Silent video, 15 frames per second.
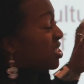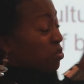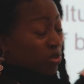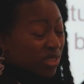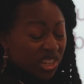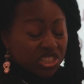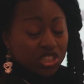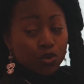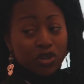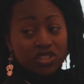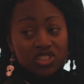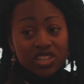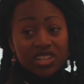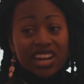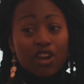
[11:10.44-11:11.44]
and he was actually
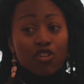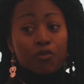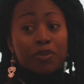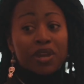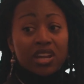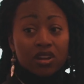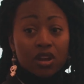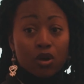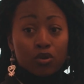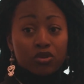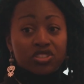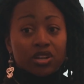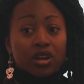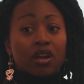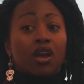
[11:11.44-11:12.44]
questioning Caribbean
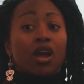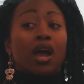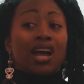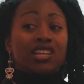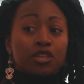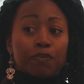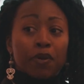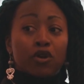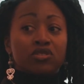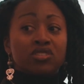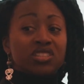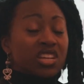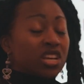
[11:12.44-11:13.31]
culture as opposed to